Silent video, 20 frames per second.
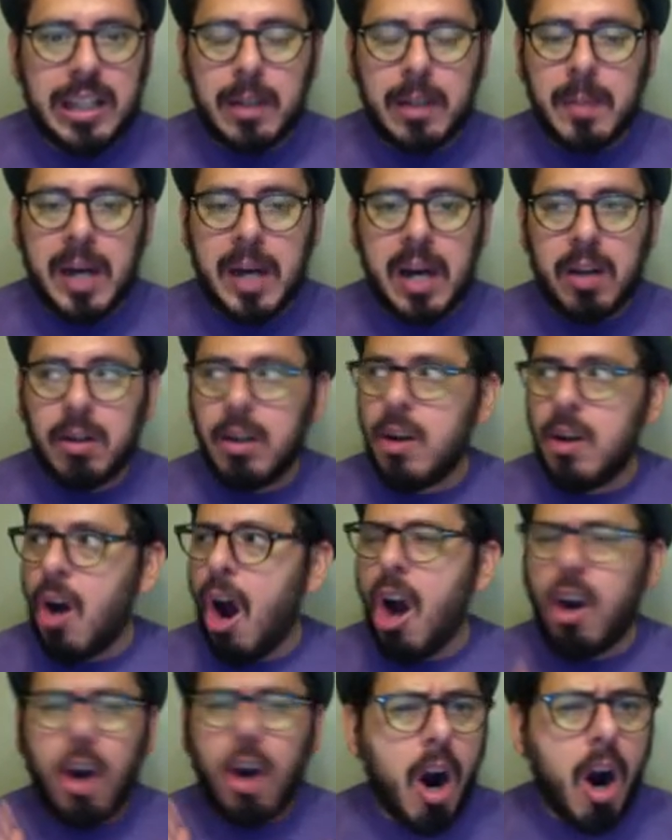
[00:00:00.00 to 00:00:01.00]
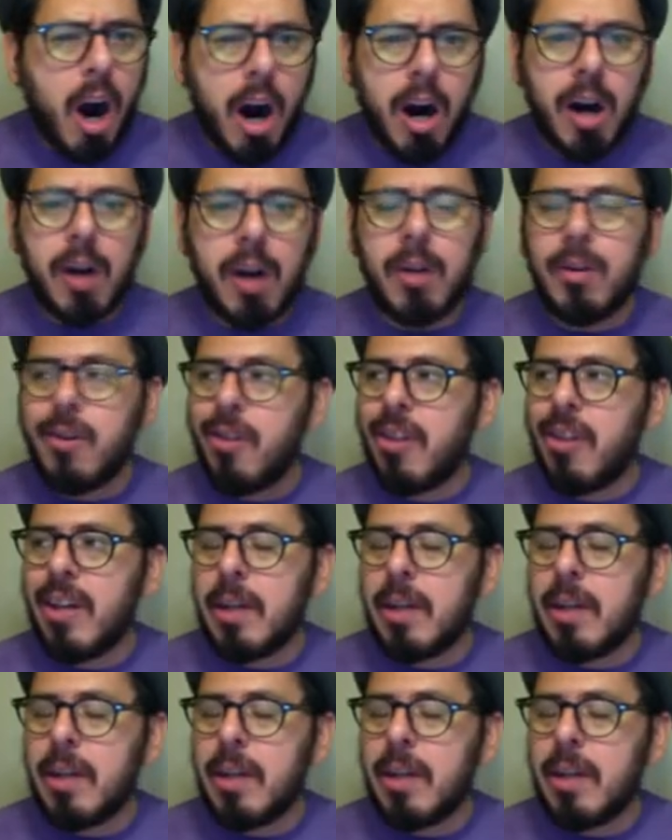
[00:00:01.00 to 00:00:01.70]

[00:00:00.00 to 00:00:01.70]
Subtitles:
Think about a car,